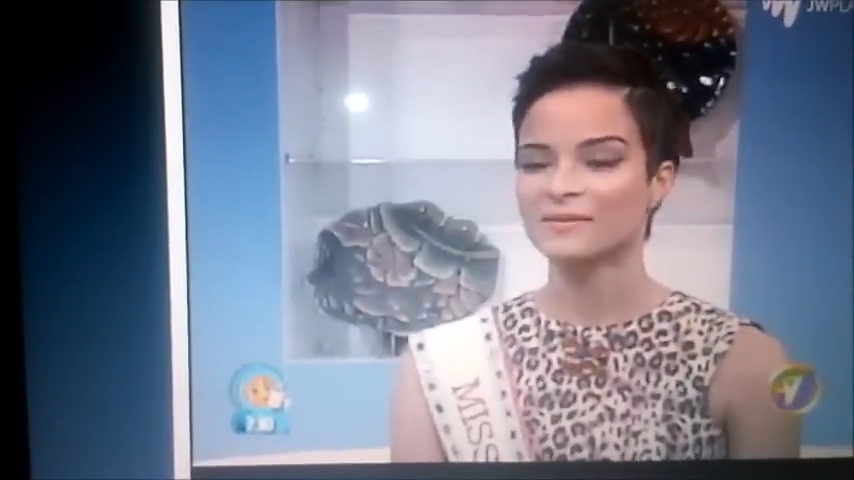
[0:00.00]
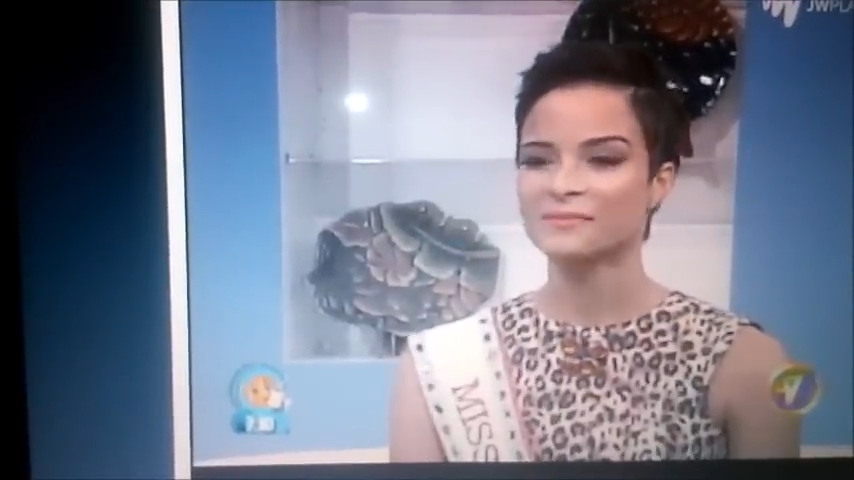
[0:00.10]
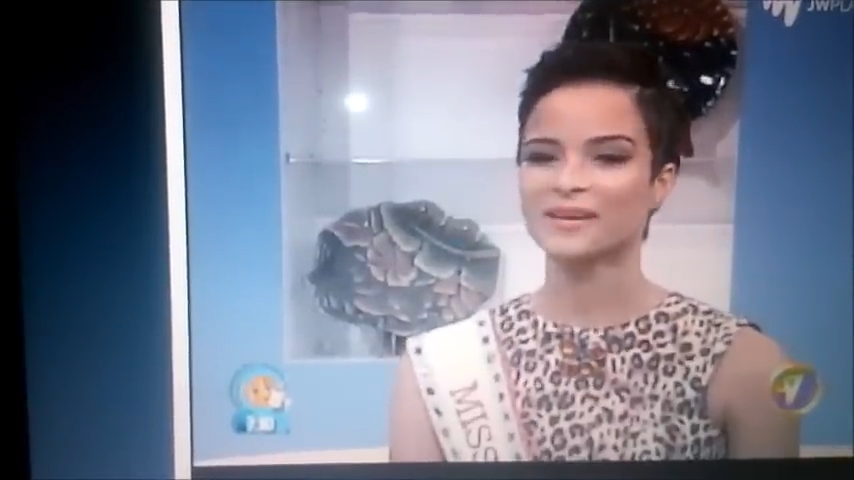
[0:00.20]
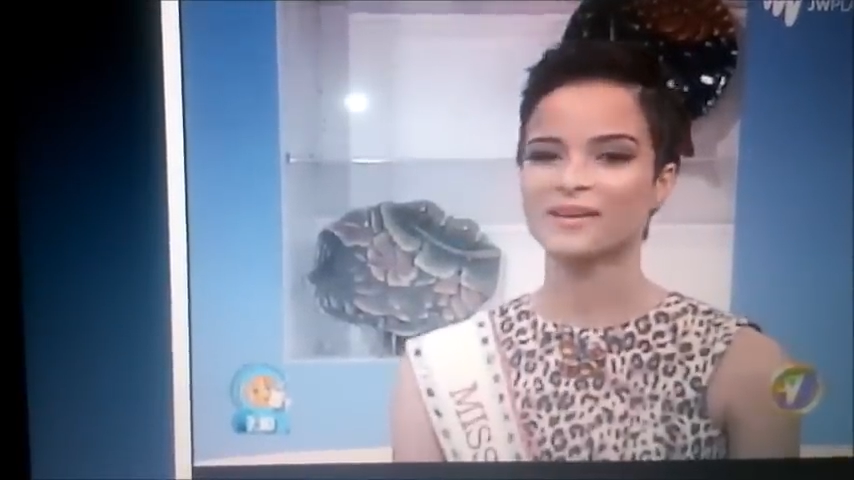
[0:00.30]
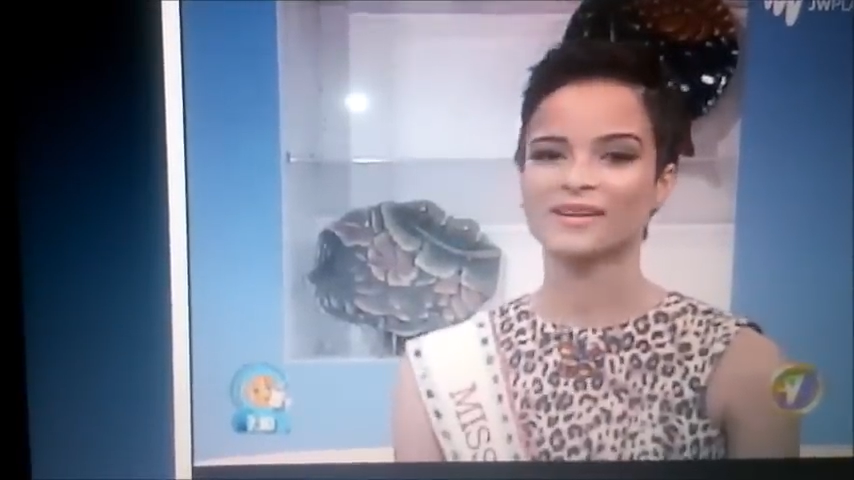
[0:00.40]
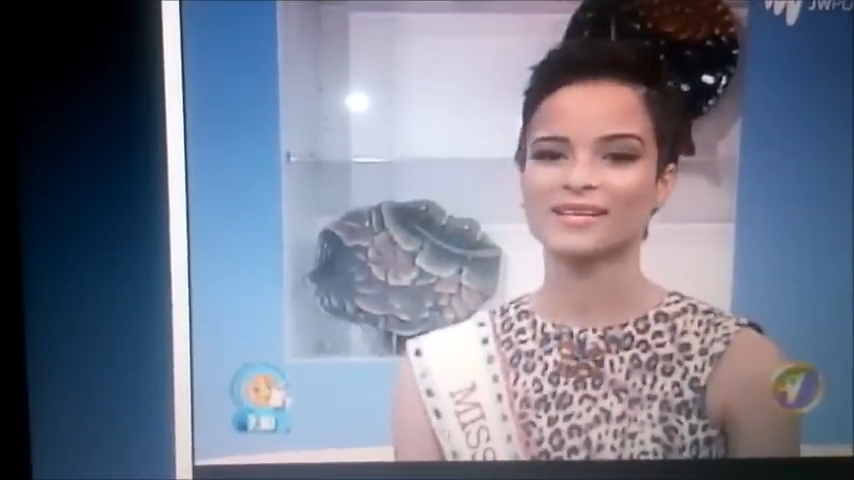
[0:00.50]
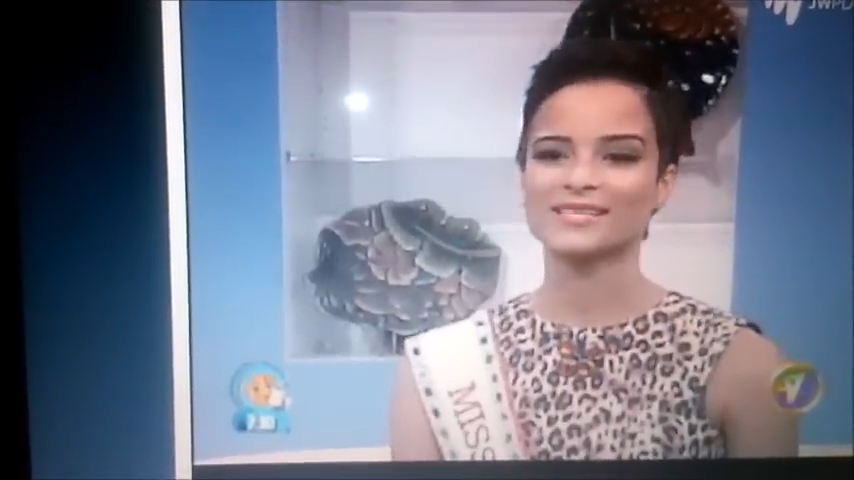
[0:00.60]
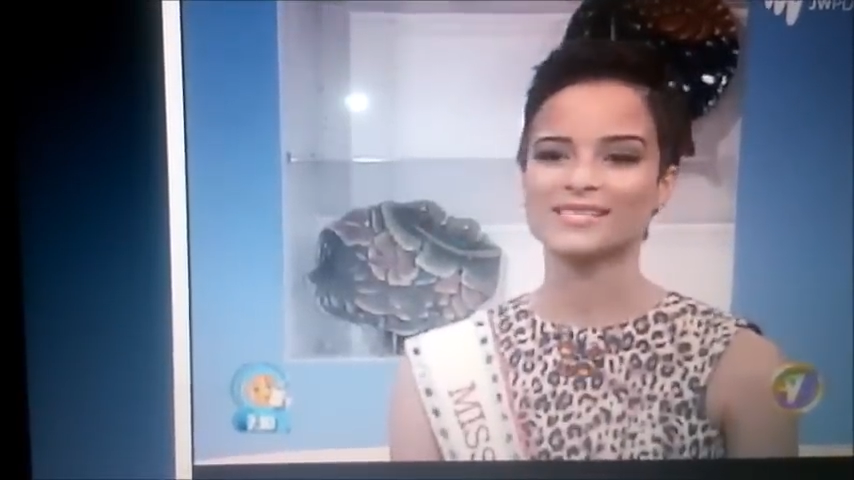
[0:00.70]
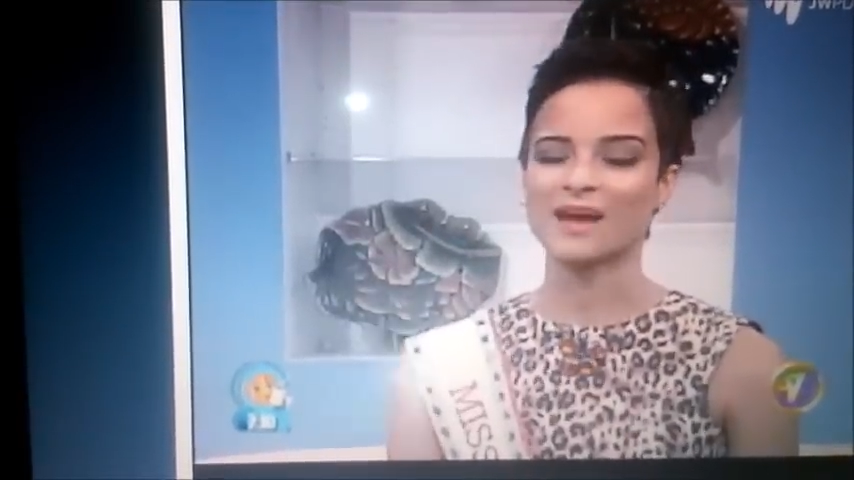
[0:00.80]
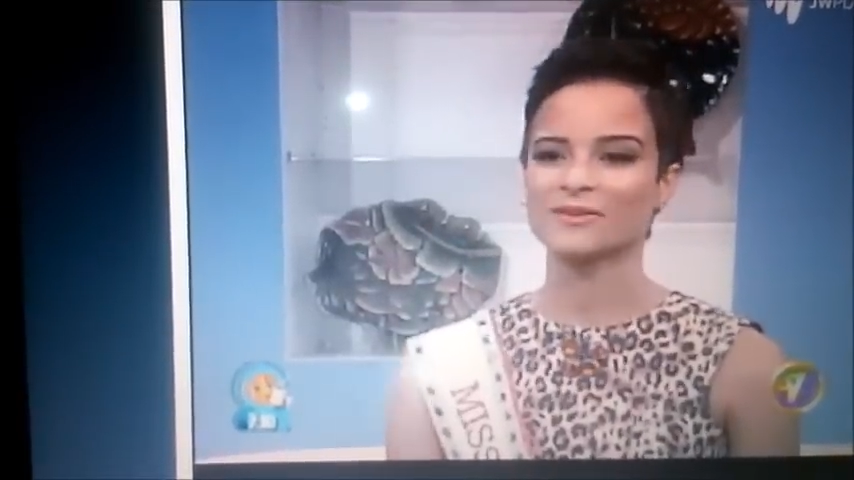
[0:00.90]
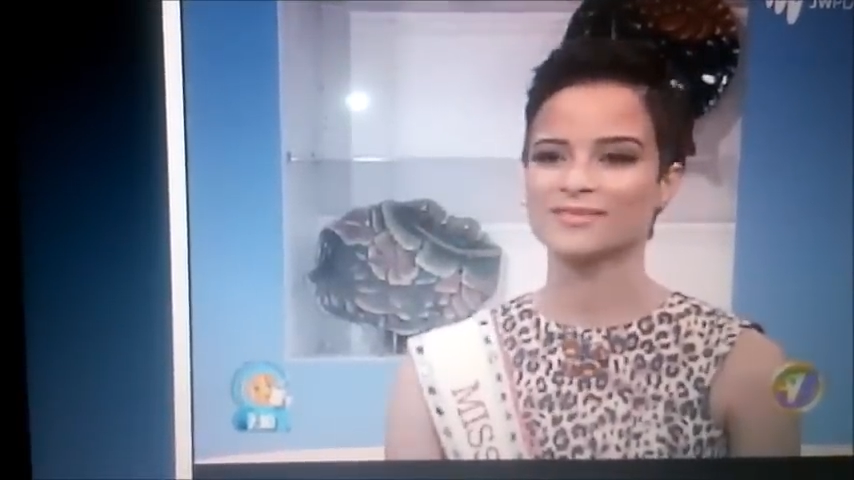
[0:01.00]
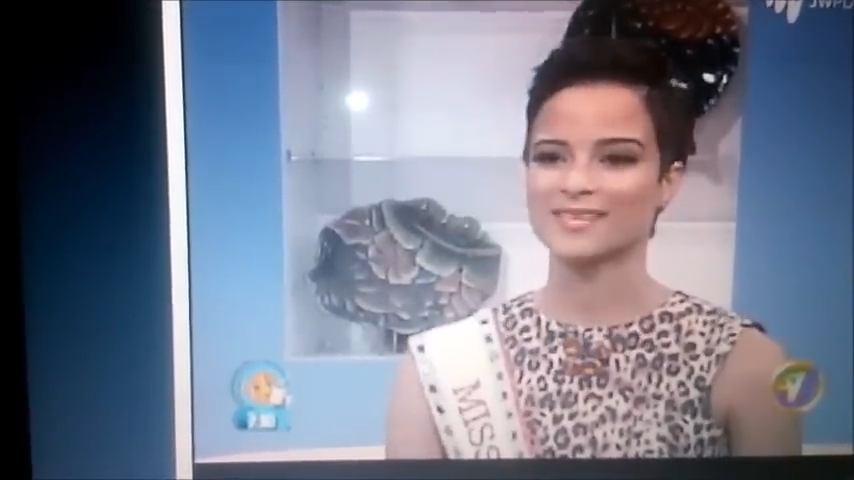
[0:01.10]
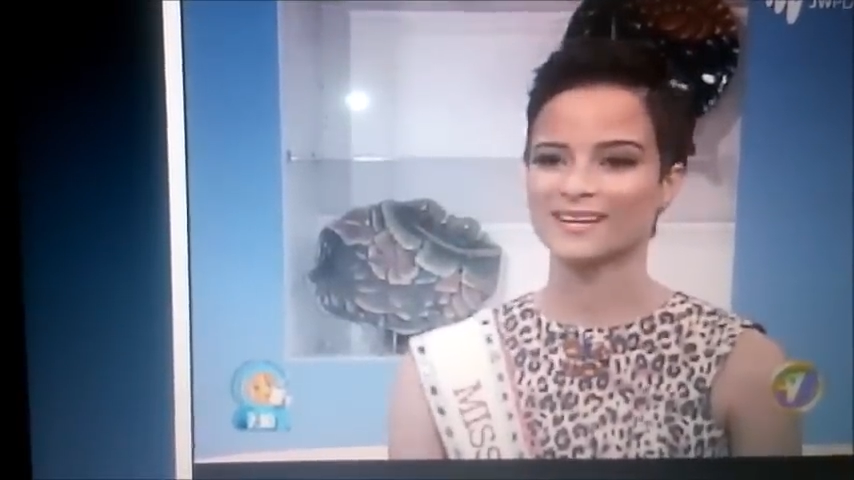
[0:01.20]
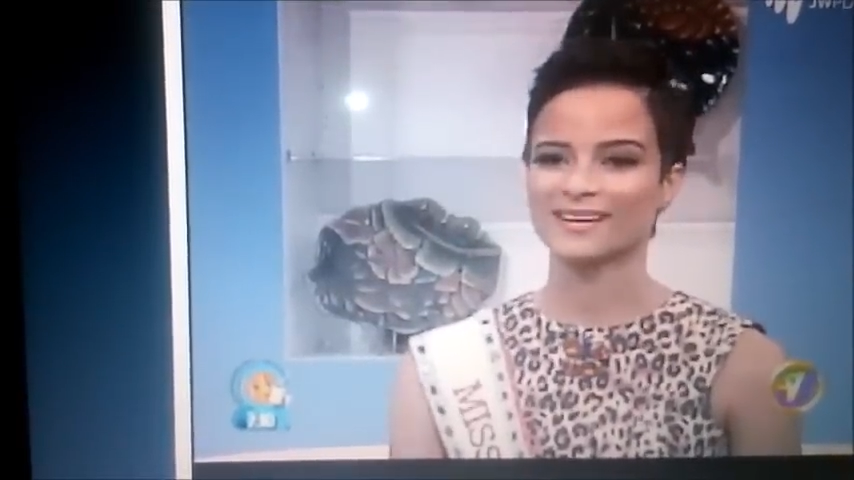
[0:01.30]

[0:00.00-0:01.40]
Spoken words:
Because I was there